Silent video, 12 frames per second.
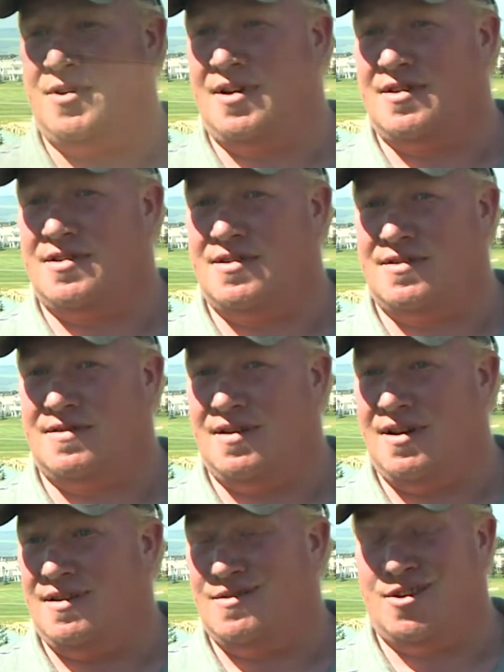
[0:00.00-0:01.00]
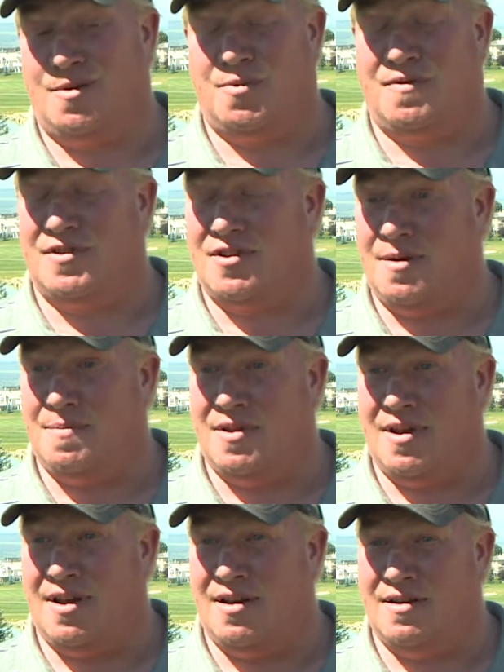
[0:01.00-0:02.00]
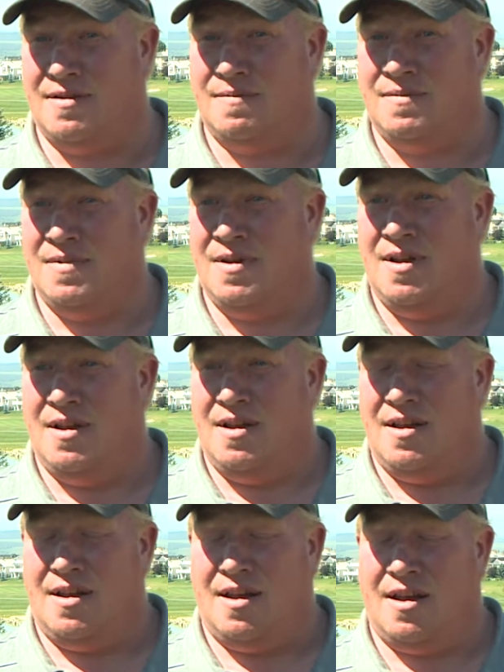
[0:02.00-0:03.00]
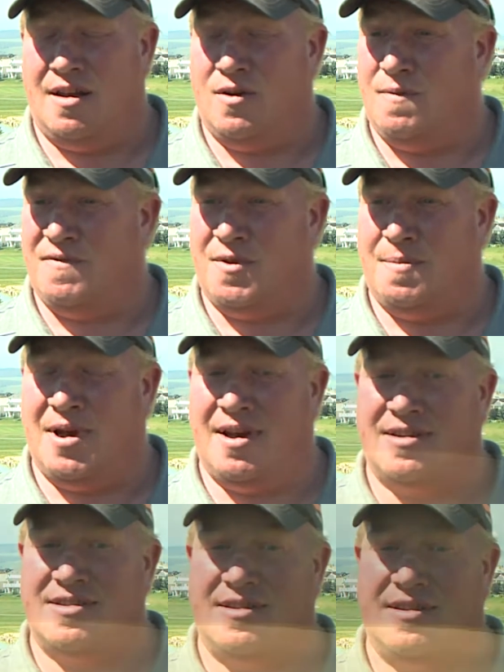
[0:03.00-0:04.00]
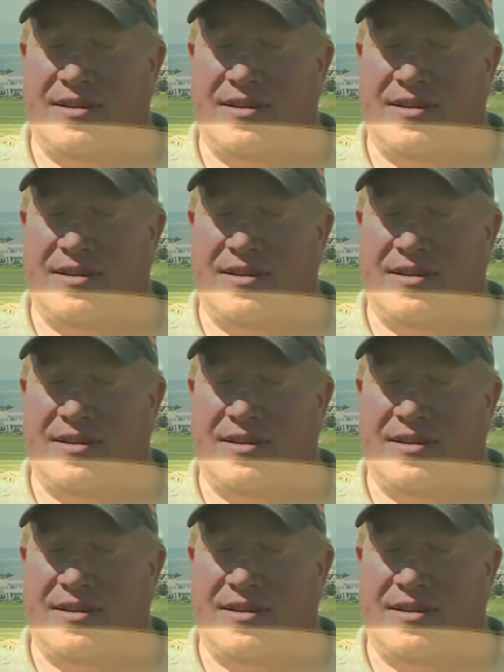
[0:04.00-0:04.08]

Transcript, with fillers: dress, uh, tarp over top of that, and, and hope for the best.